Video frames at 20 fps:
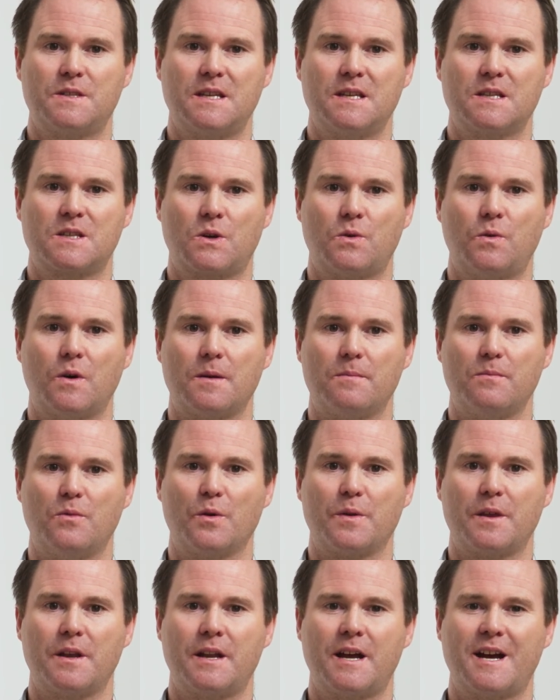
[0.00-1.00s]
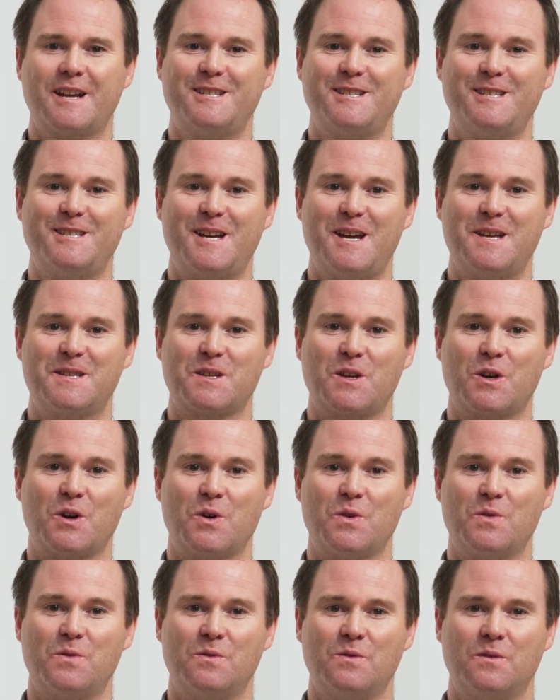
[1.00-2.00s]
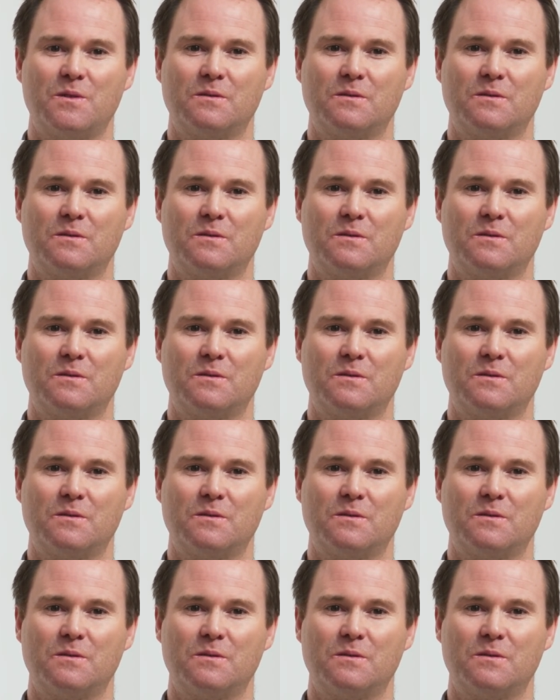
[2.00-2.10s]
he has quit more than 90 days ago,